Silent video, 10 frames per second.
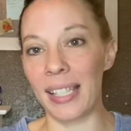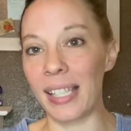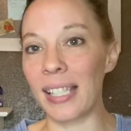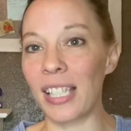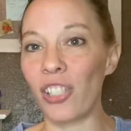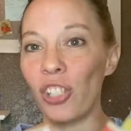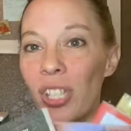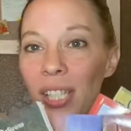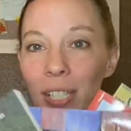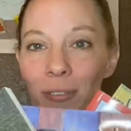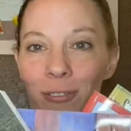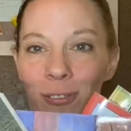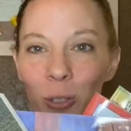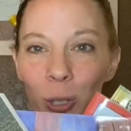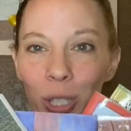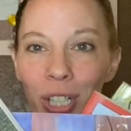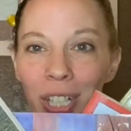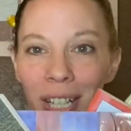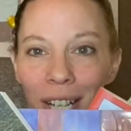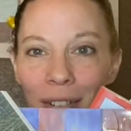this is just 4
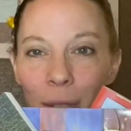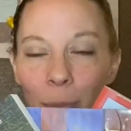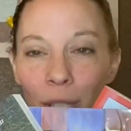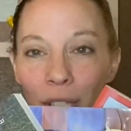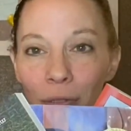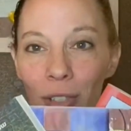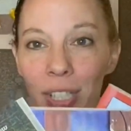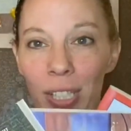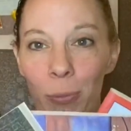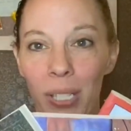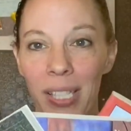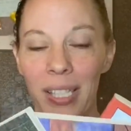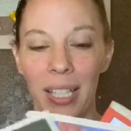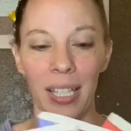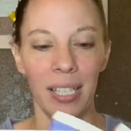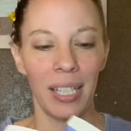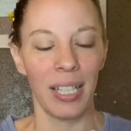of the books for this one set.